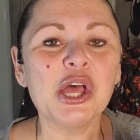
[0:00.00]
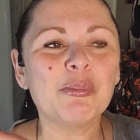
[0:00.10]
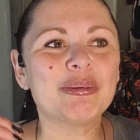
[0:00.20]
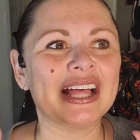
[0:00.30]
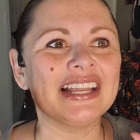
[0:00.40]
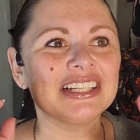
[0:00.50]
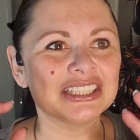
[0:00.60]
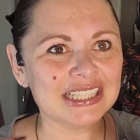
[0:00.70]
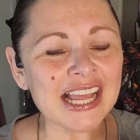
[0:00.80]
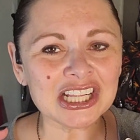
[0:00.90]
but
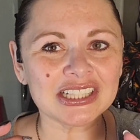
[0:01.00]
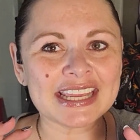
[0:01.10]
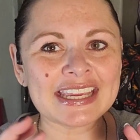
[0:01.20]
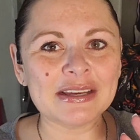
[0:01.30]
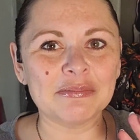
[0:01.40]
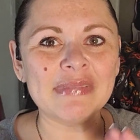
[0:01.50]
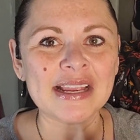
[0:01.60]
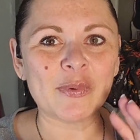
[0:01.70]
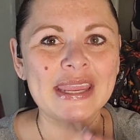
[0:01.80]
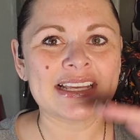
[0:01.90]
luckily my
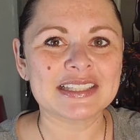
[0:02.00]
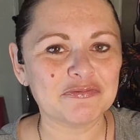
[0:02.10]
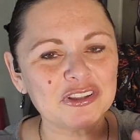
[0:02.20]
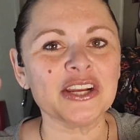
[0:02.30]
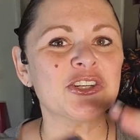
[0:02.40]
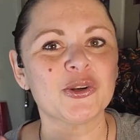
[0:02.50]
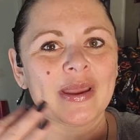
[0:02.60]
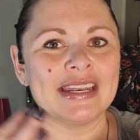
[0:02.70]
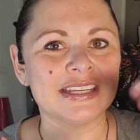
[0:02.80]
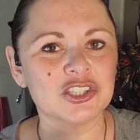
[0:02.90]
weight has
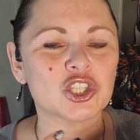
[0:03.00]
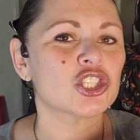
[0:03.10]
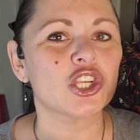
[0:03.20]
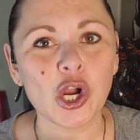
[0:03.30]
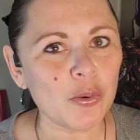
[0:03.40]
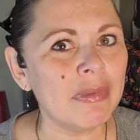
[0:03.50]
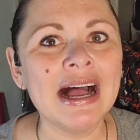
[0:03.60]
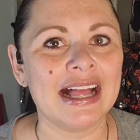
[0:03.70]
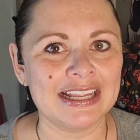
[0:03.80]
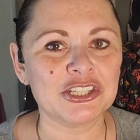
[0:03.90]
fluctuated so
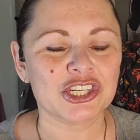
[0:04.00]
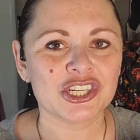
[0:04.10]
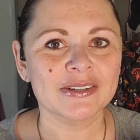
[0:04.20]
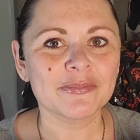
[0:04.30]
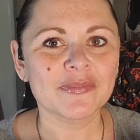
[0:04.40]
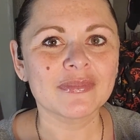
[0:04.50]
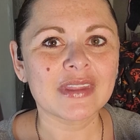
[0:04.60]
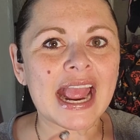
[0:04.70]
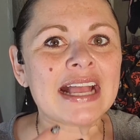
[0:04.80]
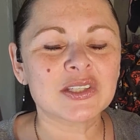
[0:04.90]
much
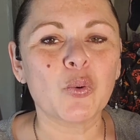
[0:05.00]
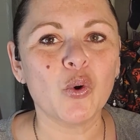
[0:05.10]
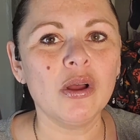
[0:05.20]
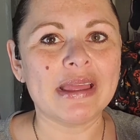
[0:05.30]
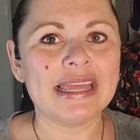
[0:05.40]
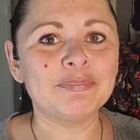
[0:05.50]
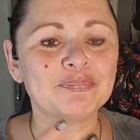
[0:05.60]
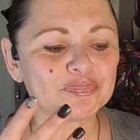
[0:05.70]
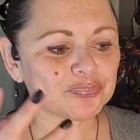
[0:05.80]
as a woman